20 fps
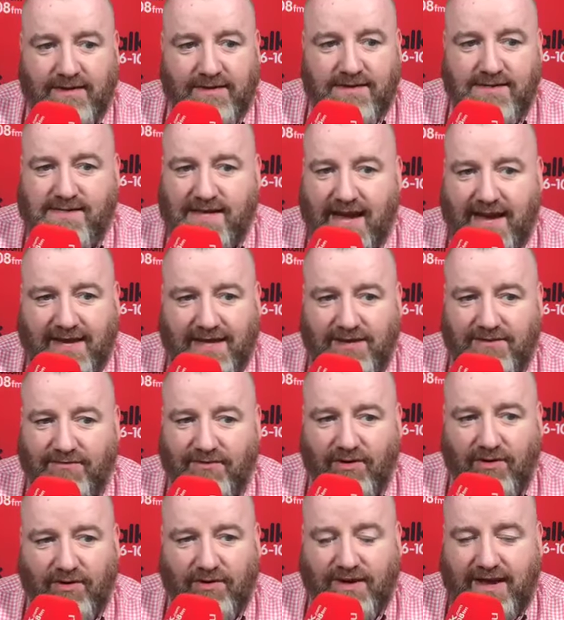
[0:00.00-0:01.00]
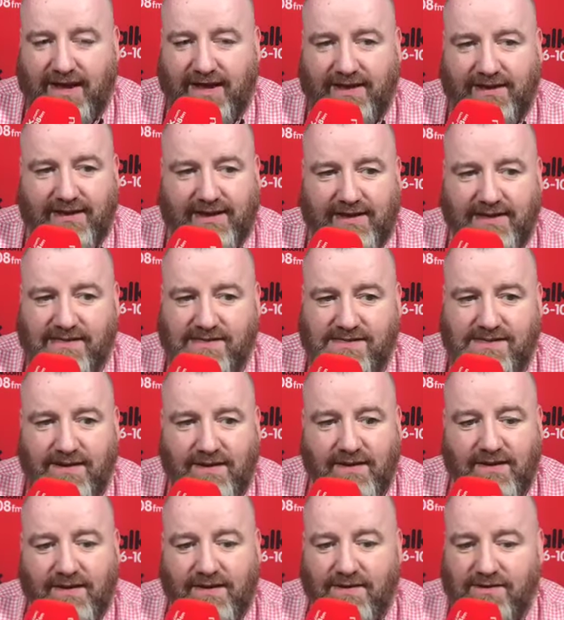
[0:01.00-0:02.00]
Second of all then is
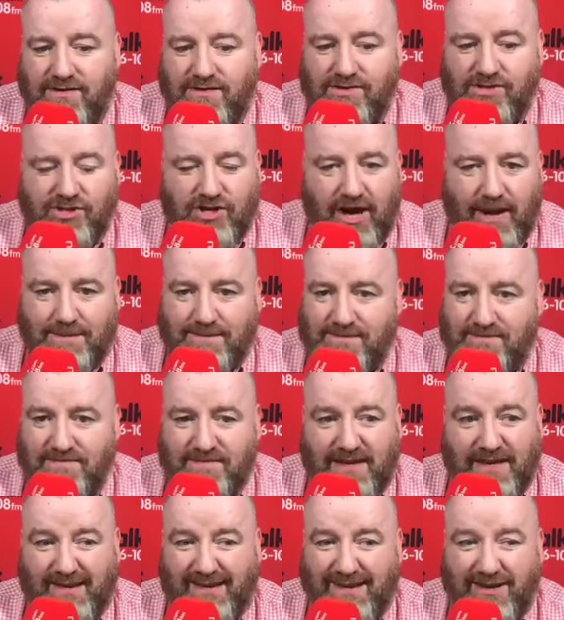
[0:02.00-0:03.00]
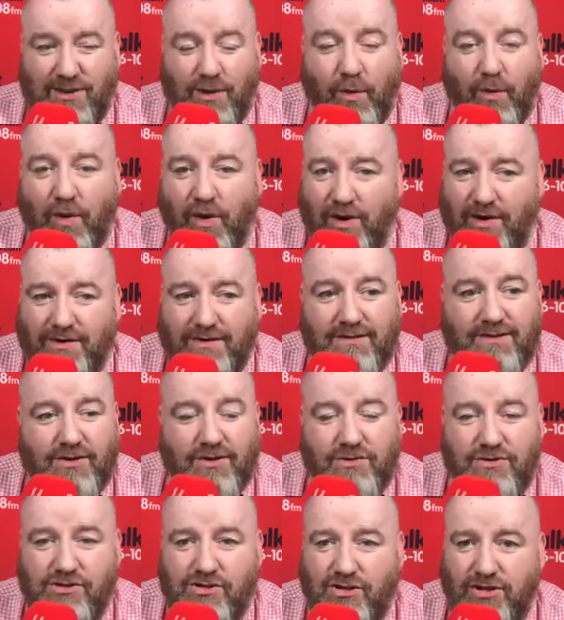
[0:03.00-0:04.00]
shop, go on
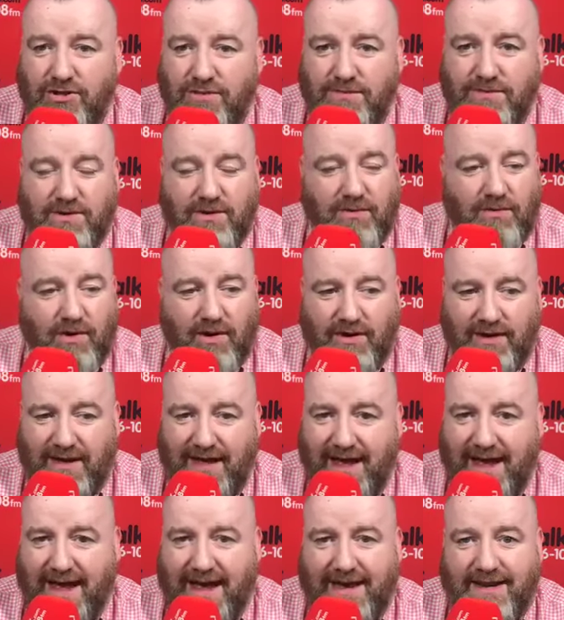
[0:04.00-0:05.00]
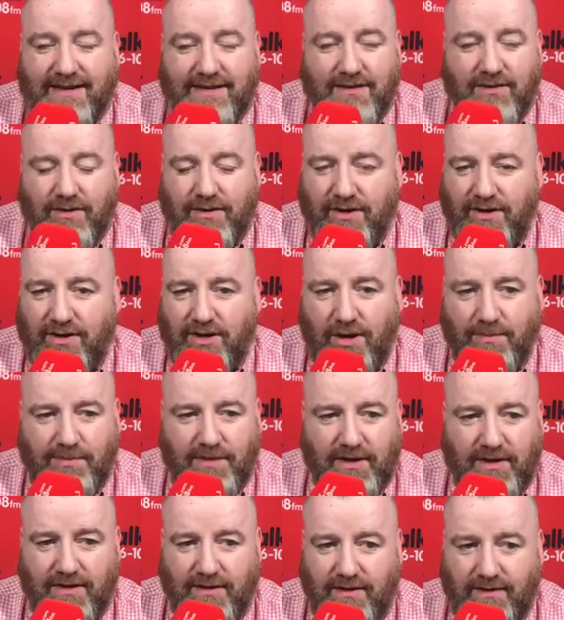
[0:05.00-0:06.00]
YouTube, go online and look at a couple
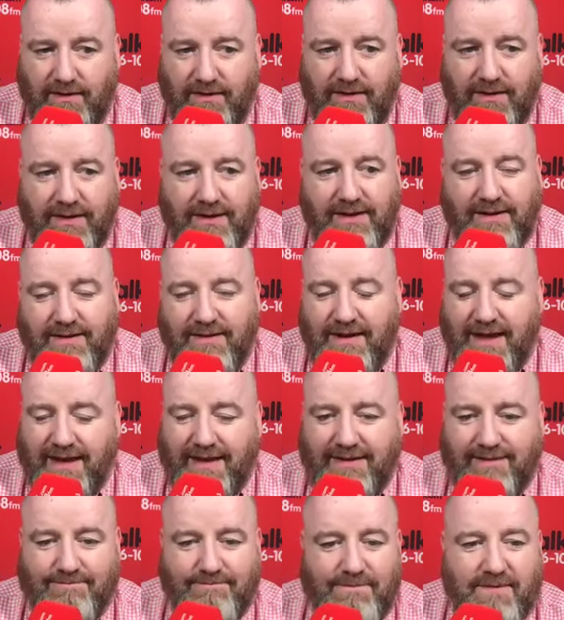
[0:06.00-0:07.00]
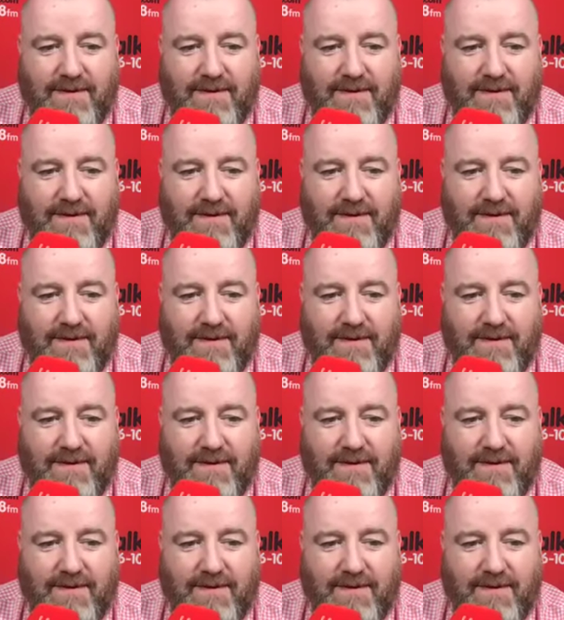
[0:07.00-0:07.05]
of little, like,